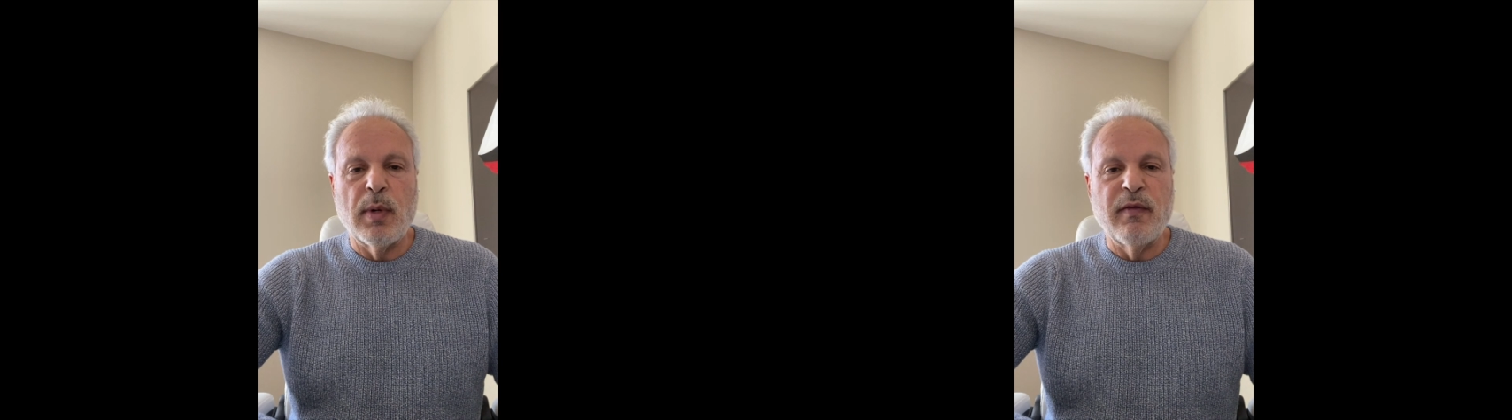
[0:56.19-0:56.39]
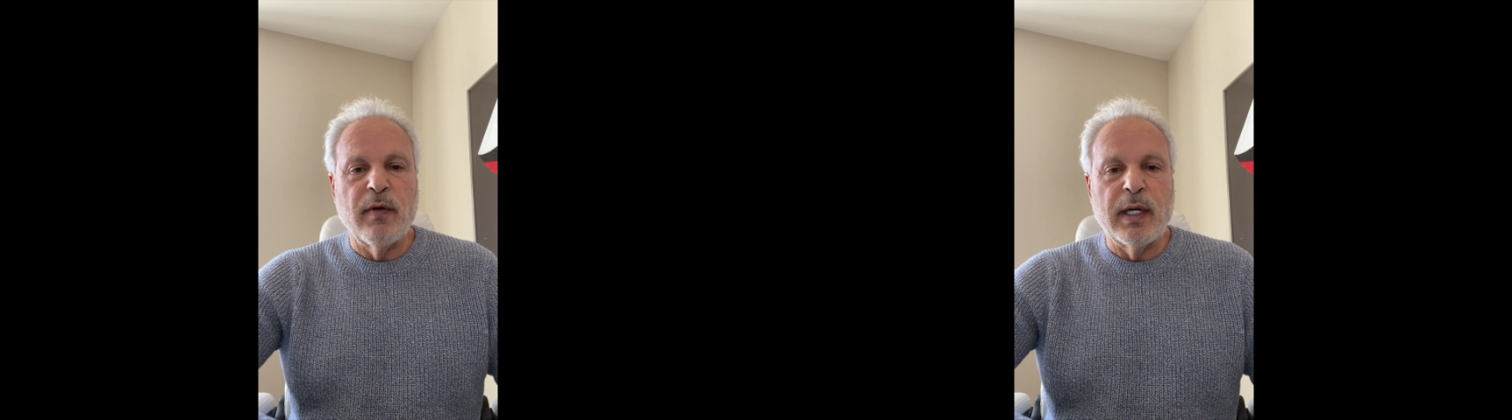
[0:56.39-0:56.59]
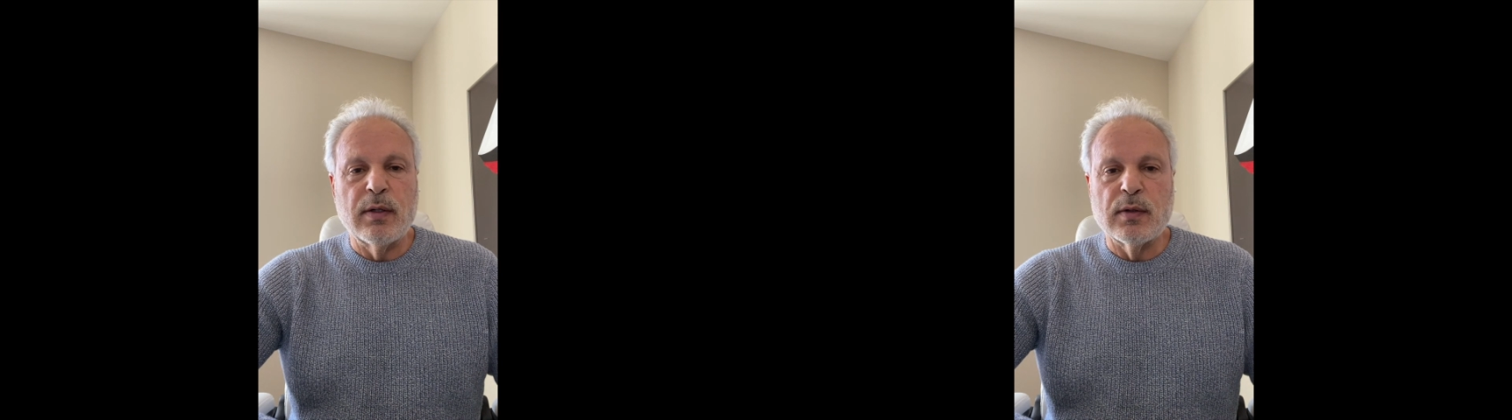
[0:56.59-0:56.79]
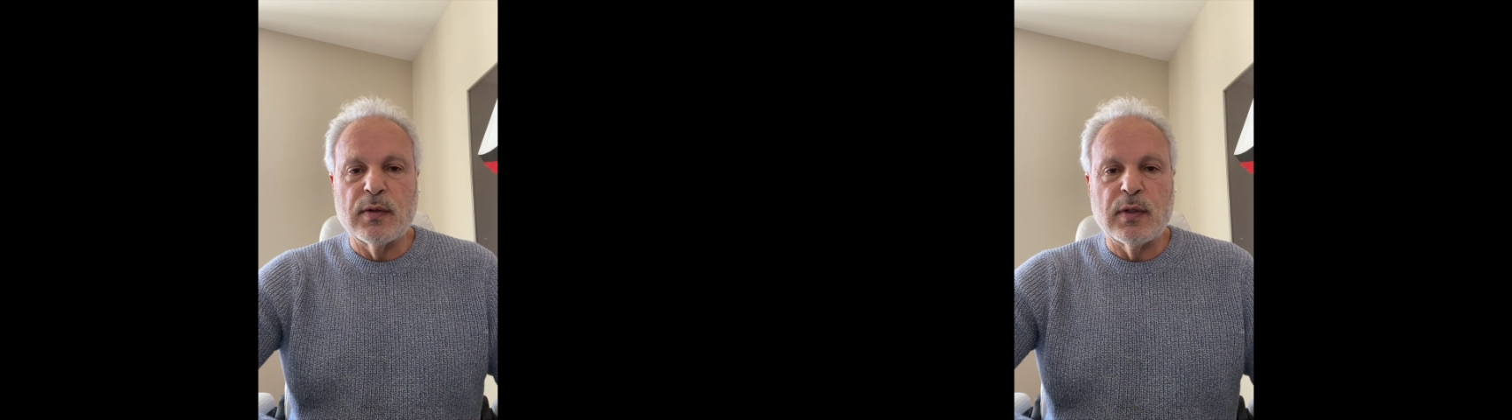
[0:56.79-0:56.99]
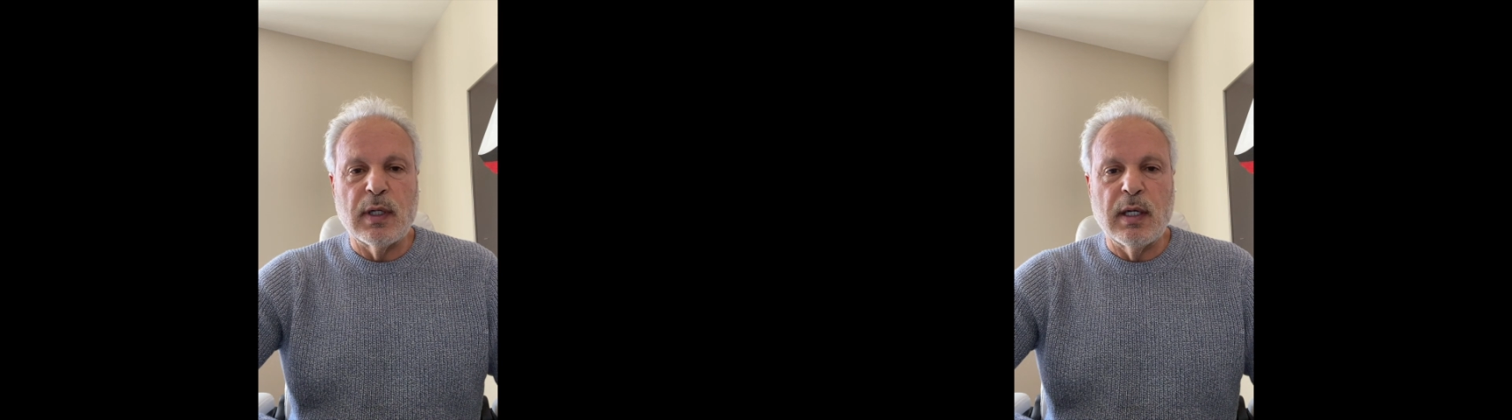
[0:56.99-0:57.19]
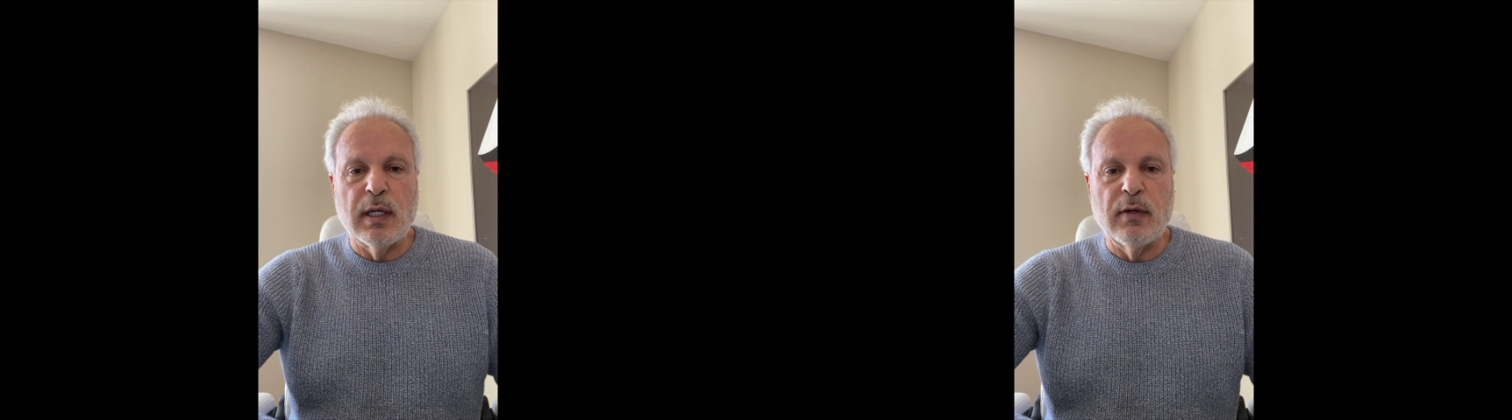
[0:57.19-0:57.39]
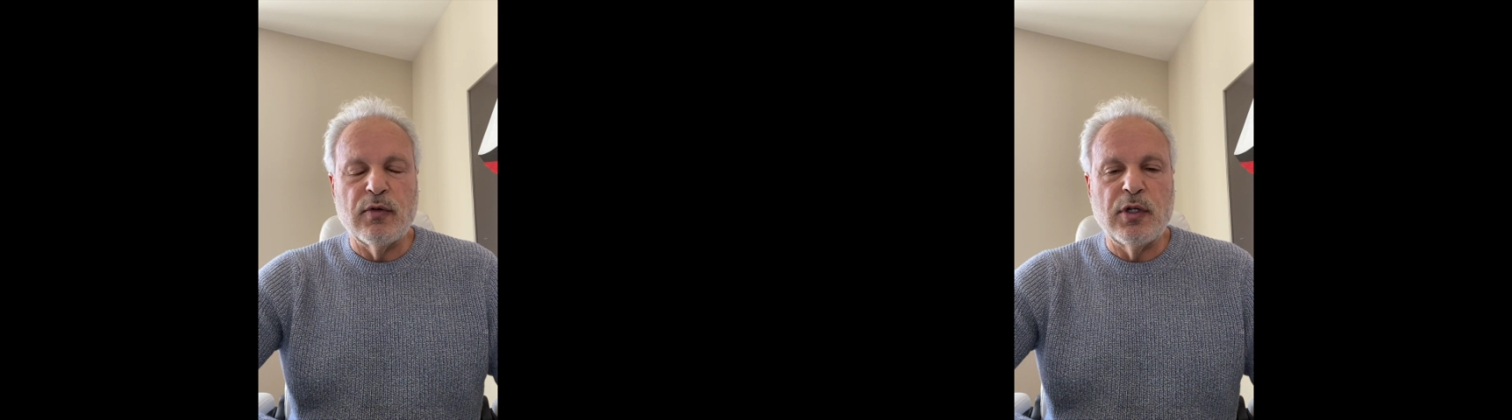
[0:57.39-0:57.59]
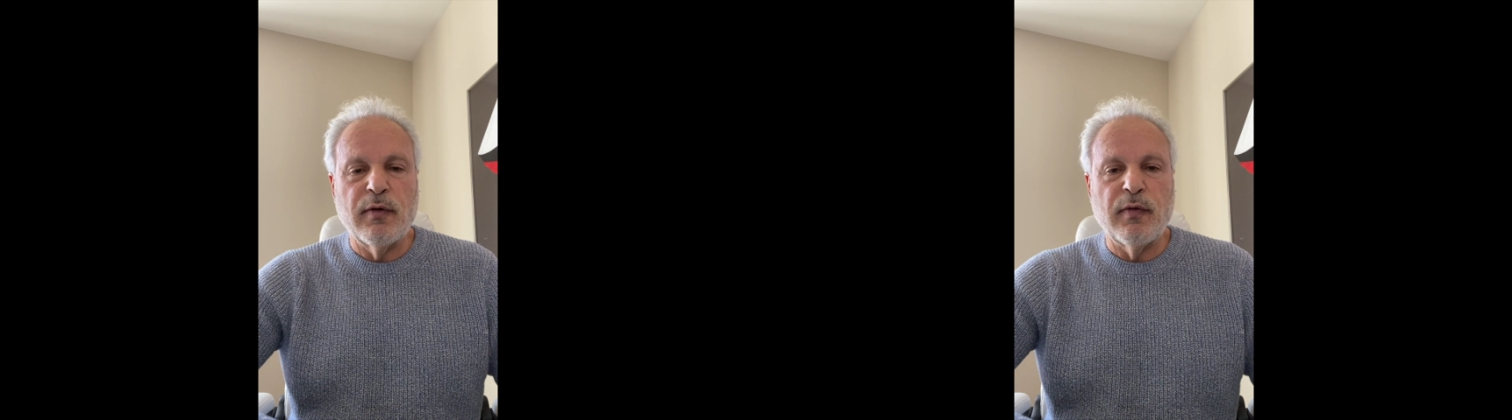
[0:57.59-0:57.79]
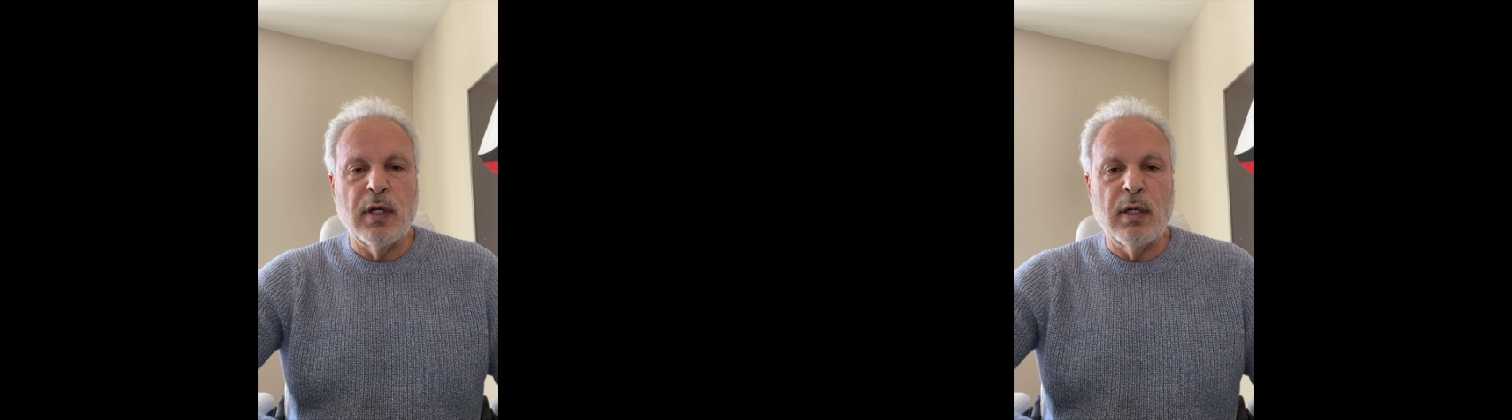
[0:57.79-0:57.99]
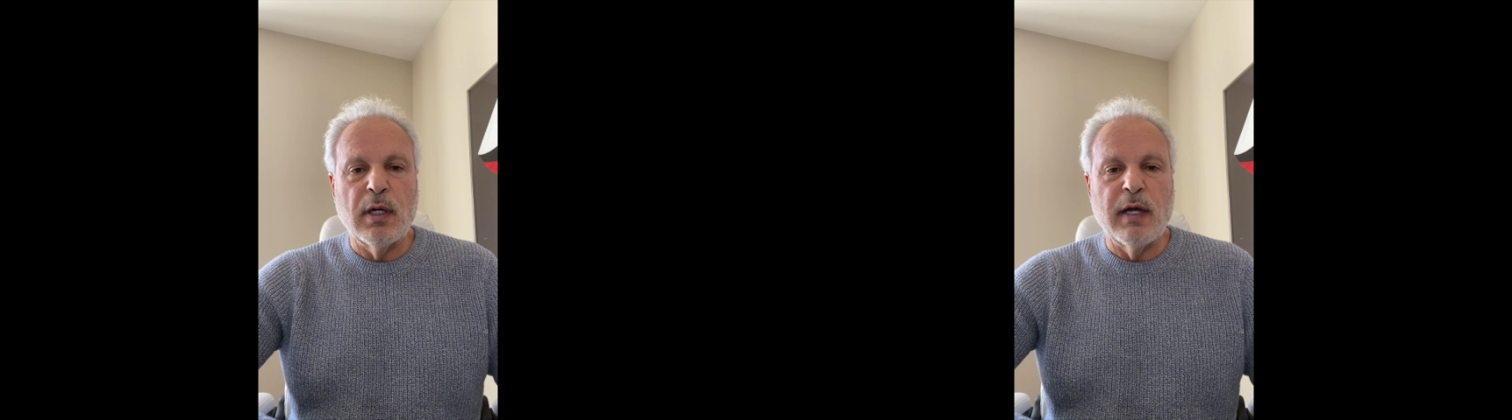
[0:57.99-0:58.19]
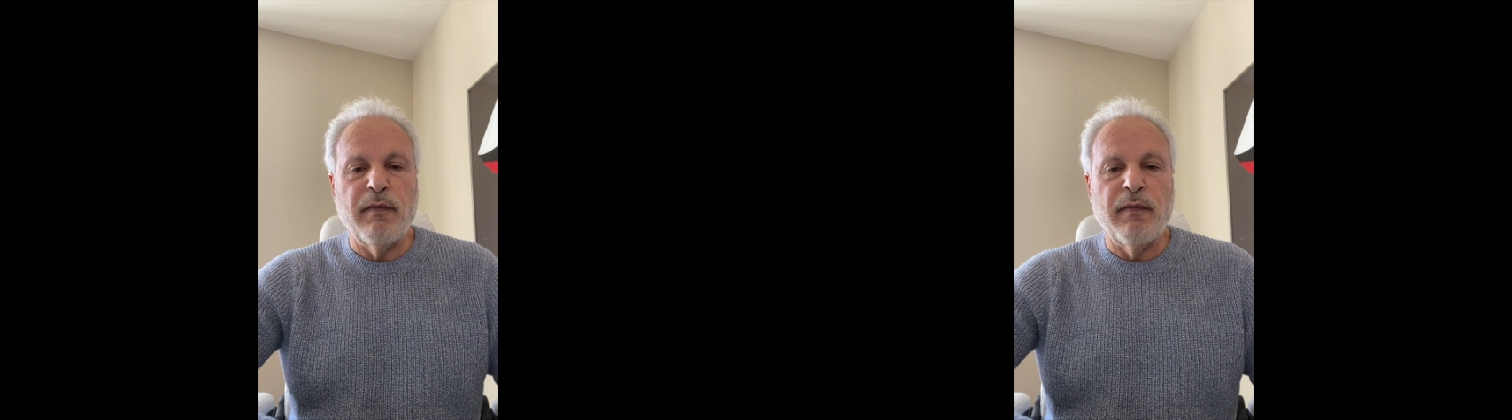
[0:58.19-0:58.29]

All my vitals uh, have shifted.